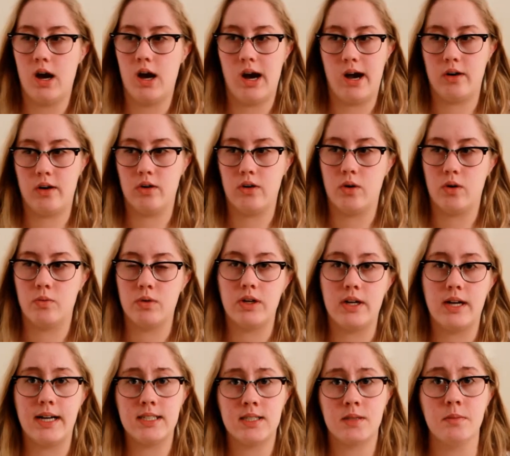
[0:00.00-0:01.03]
I don't know,
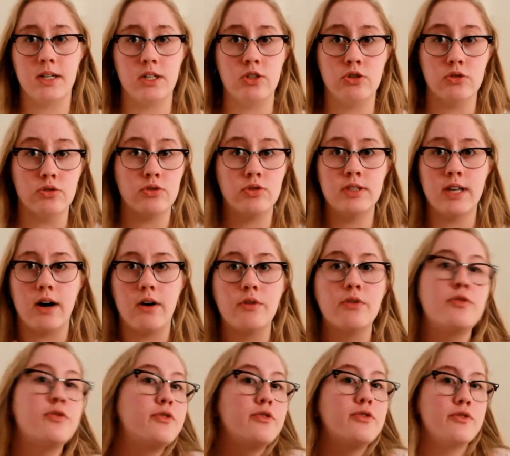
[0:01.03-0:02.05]
realized my true
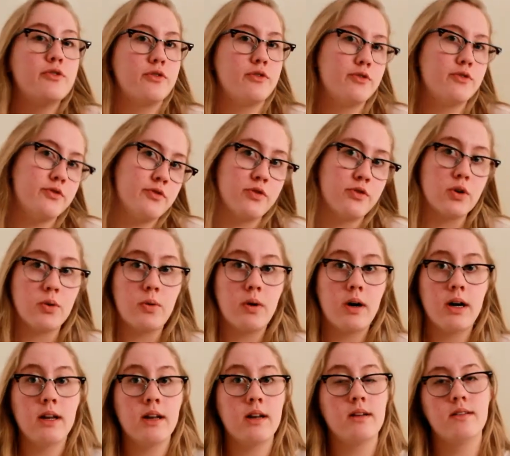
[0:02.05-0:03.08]
self for
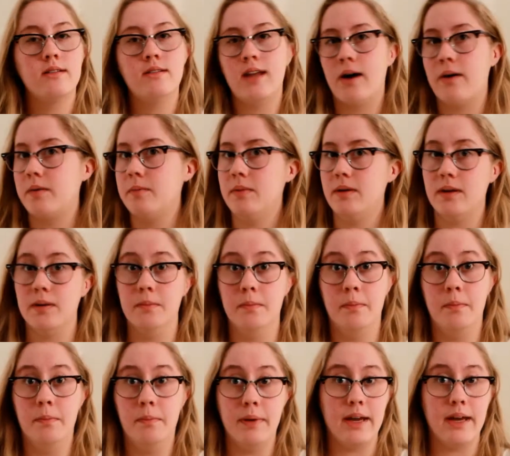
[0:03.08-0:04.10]
one. That would be a
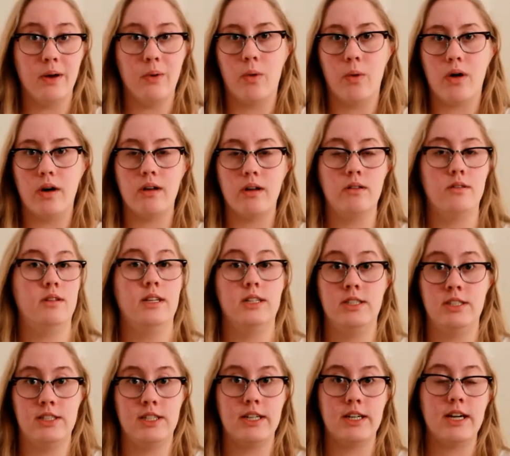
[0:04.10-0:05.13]
big one
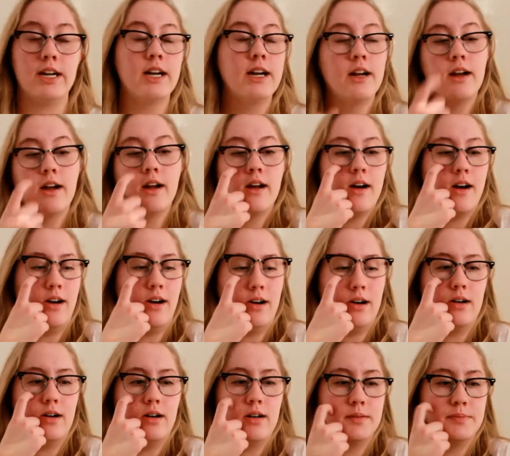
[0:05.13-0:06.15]
this year.
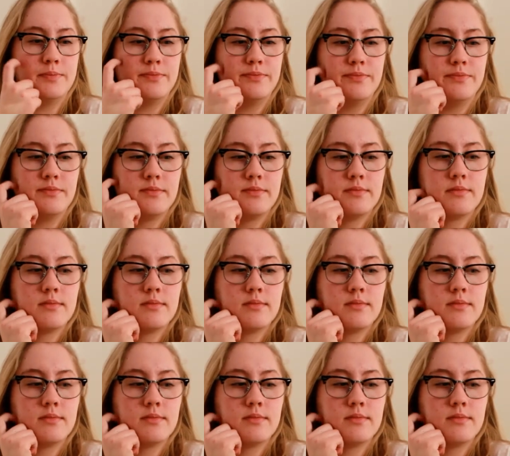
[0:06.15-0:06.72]
Um,